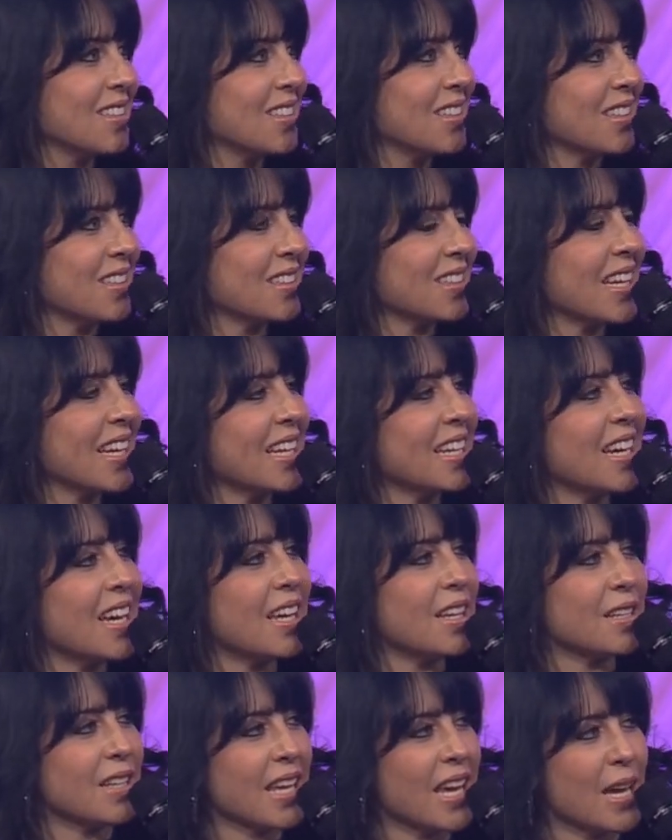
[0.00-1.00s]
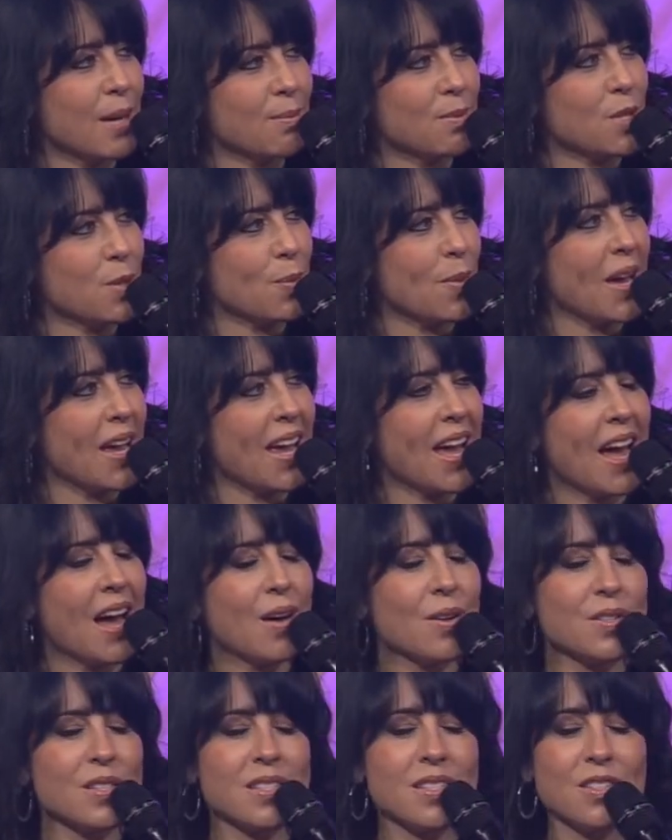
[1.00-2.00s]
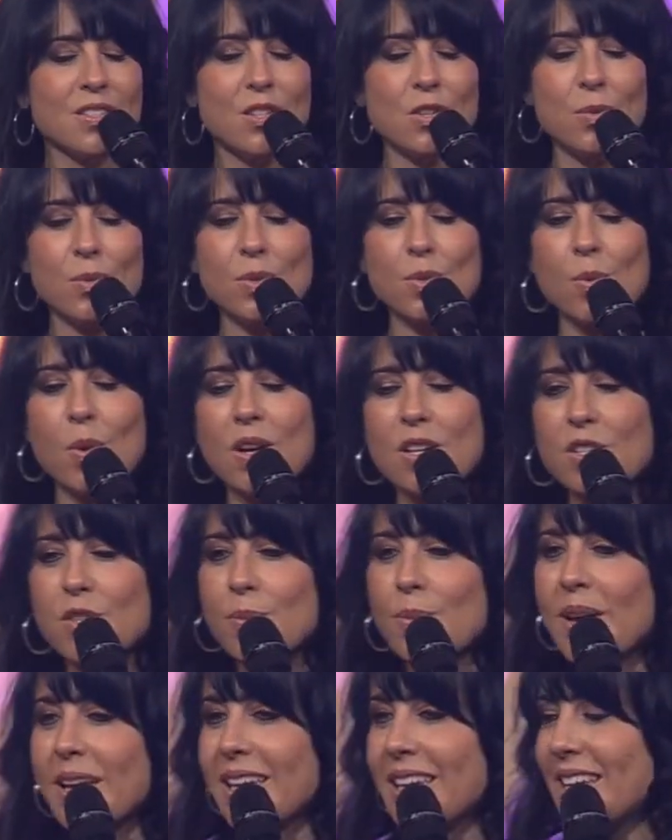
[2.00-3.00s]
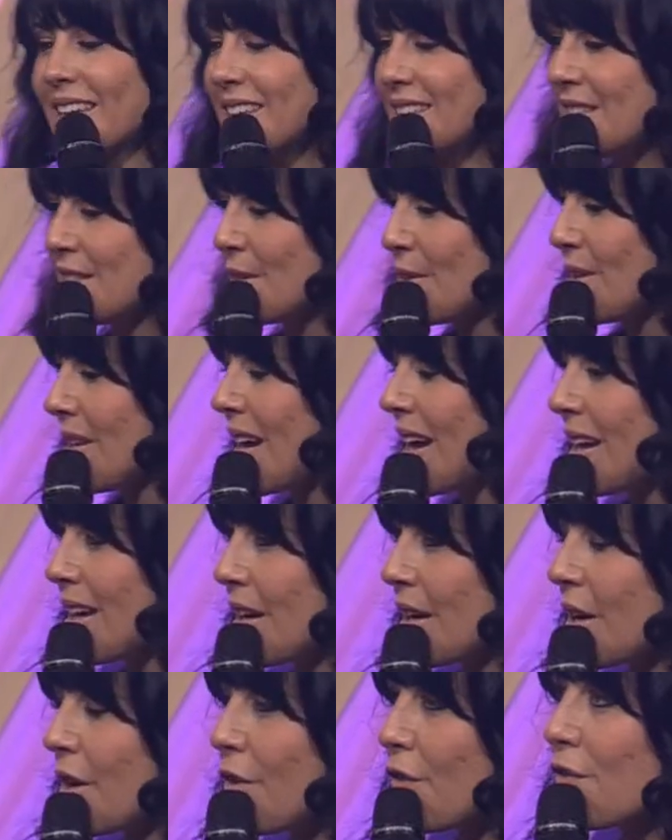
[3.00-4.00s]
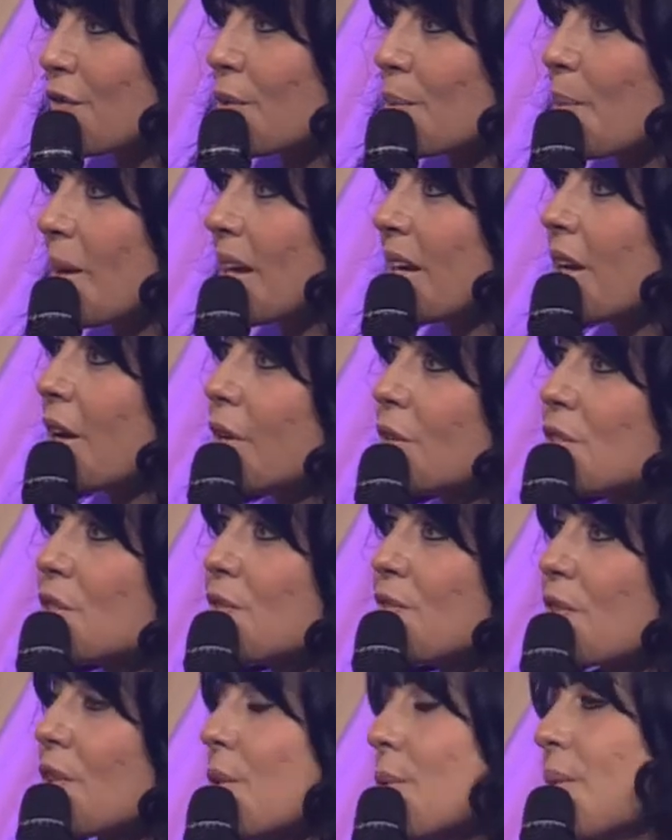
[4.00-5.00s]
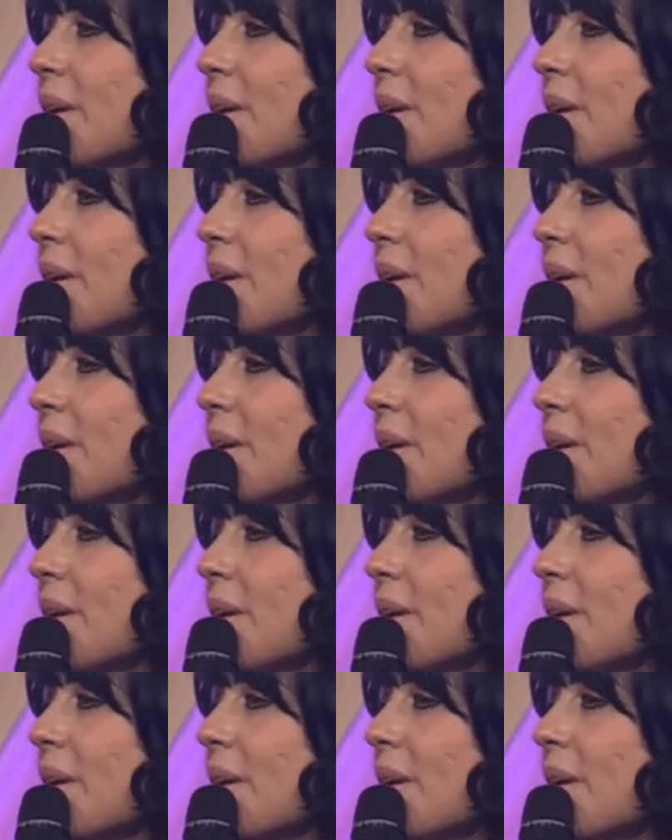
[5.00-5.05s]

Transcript: Elena came to my house, and she was watching my kids so that I could go over my notes for the